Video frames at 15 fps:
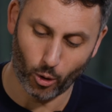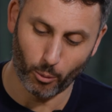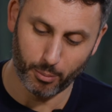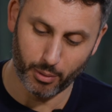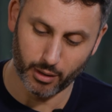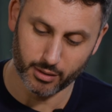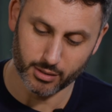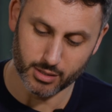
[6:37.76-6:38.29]

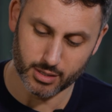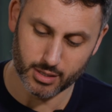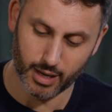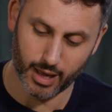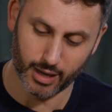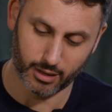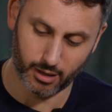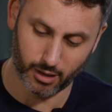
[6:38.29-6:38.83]

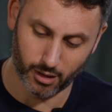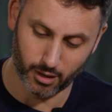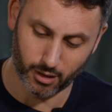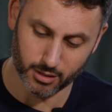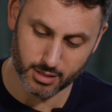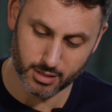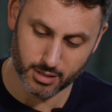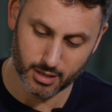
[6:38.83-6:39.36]
opulence and
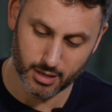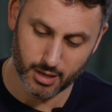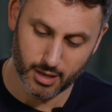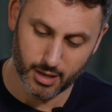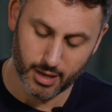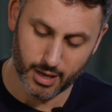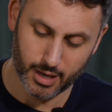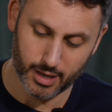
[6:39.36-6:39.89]
class,
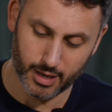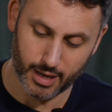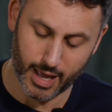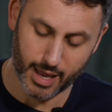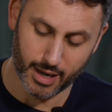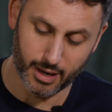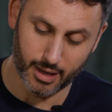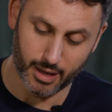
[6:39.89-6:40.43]

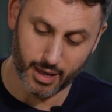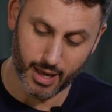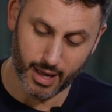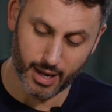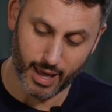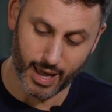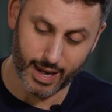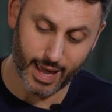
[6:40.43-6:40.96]
and
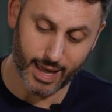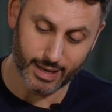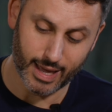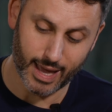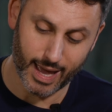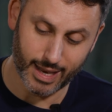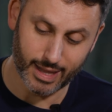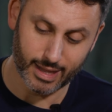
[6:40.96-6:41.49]

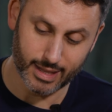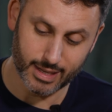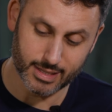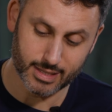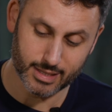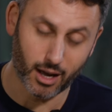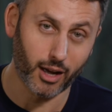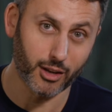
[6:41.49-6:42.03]
at
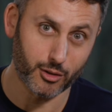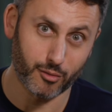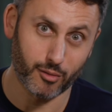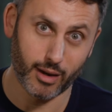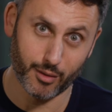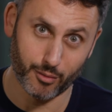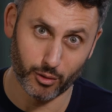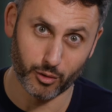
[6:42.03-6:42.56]
this kind of
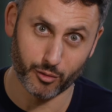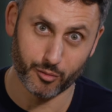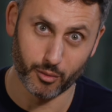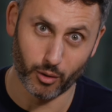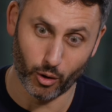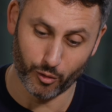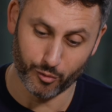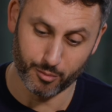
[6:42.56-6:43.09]
level
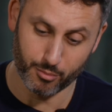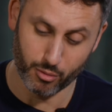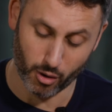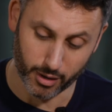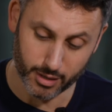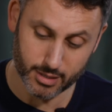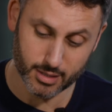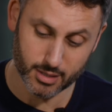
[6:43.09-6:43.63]
of
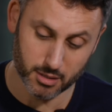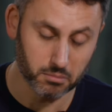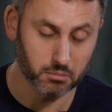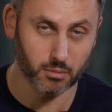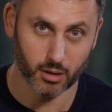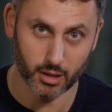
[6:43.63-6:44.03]
price,